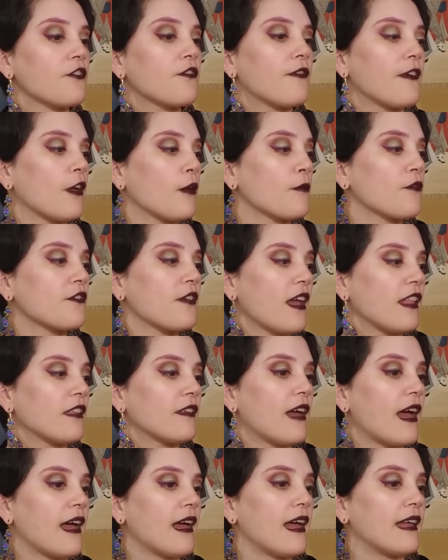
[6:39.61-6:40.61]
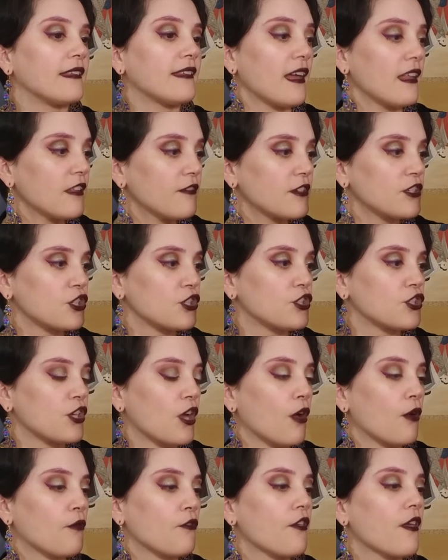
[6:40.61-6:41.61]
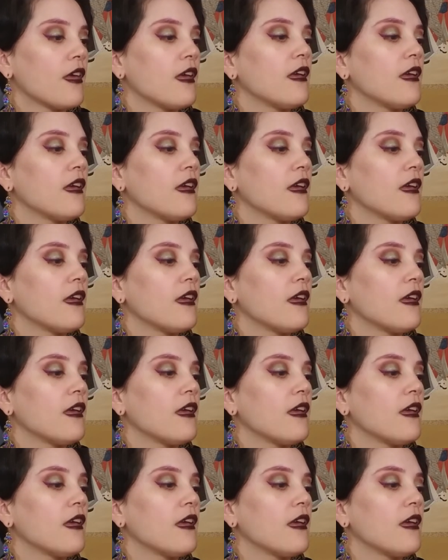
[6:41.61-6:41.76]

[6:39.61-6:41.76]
films, tele and television shows